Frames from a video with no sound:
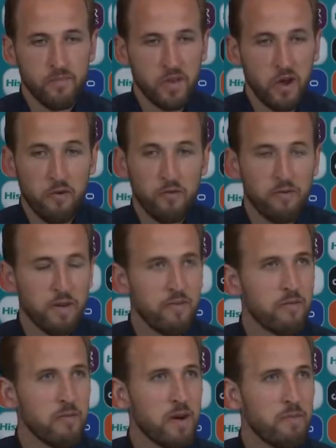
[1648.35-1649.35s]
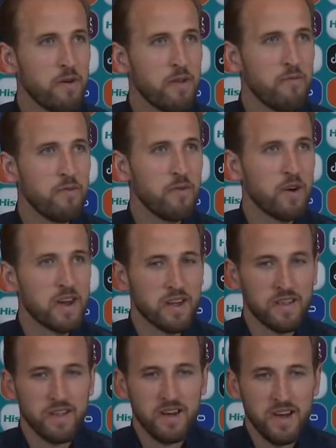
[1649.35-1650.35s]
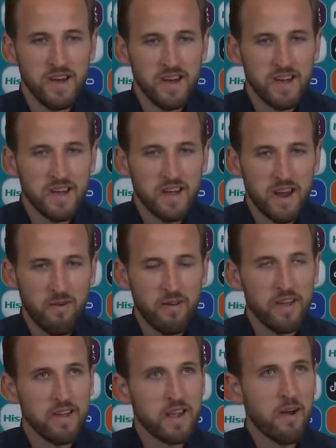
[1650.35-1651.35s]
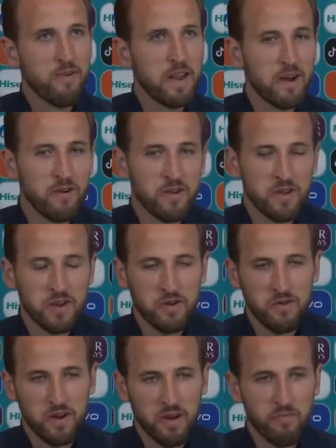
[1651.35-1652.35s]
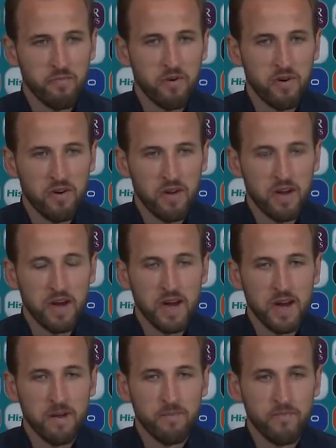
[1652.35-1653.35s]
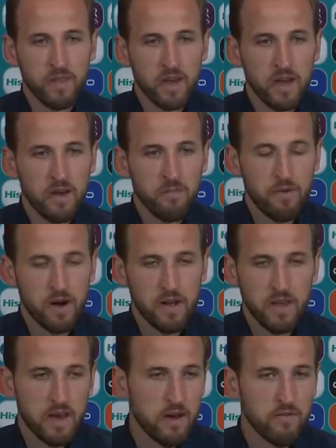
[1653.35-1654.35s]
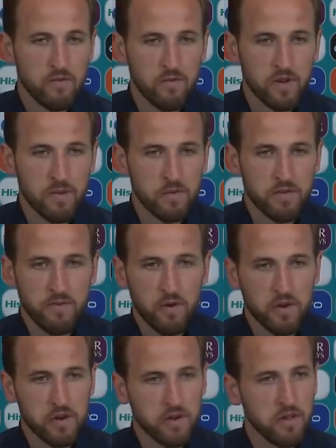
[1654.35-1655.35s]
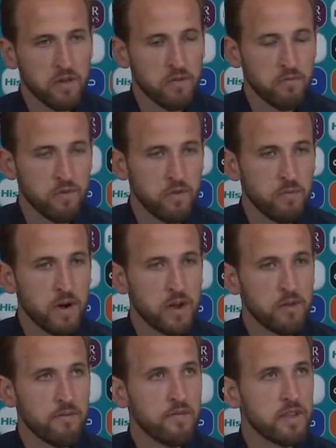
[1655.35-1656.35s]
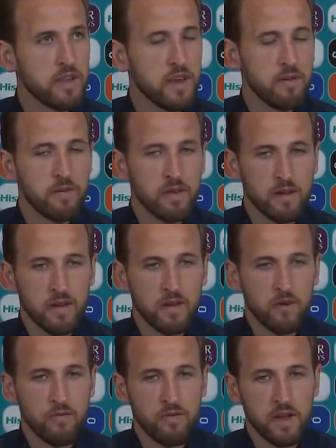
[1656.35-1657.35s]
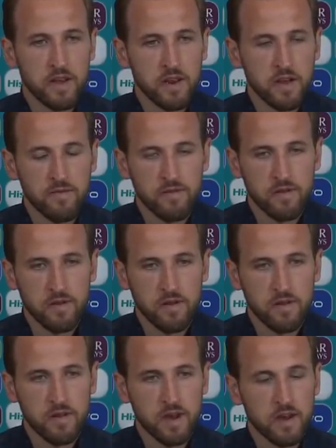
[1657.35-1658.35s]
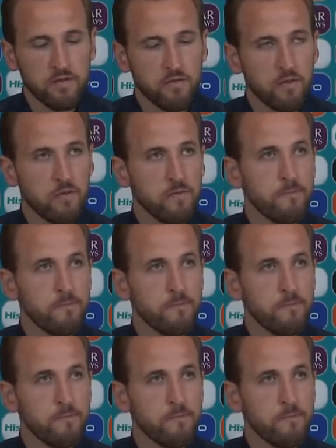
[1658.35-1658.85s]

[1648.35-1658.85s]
Hopefully, from my point of view, I can carry that on and score a couple more. But of course, I'm just focused on doing my job for the team, and hopefully that's enough to get us through.